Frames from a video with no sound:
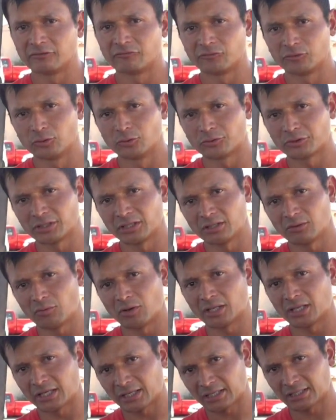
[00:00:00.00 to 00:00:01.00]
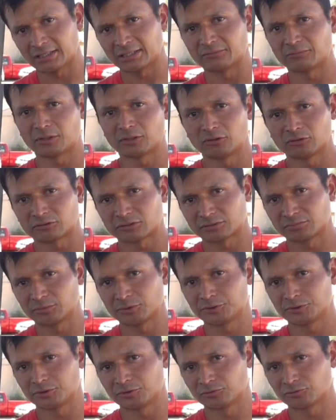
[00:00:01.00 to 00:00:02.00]
if you really want to get a manual
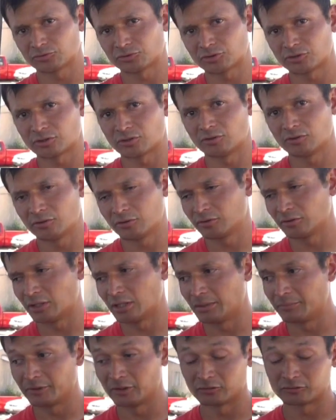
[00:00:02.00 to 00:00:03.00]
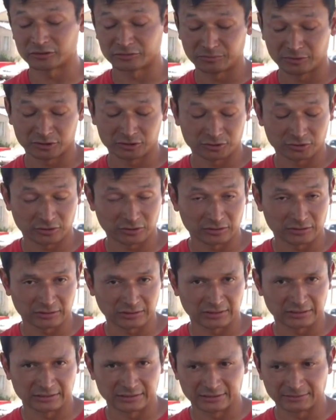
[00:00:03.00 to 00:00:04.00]
transmission truck on a manual
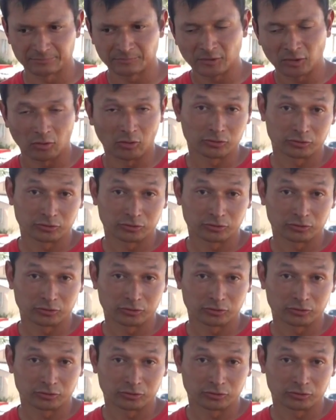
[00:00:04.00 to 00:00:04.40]
transmission uh,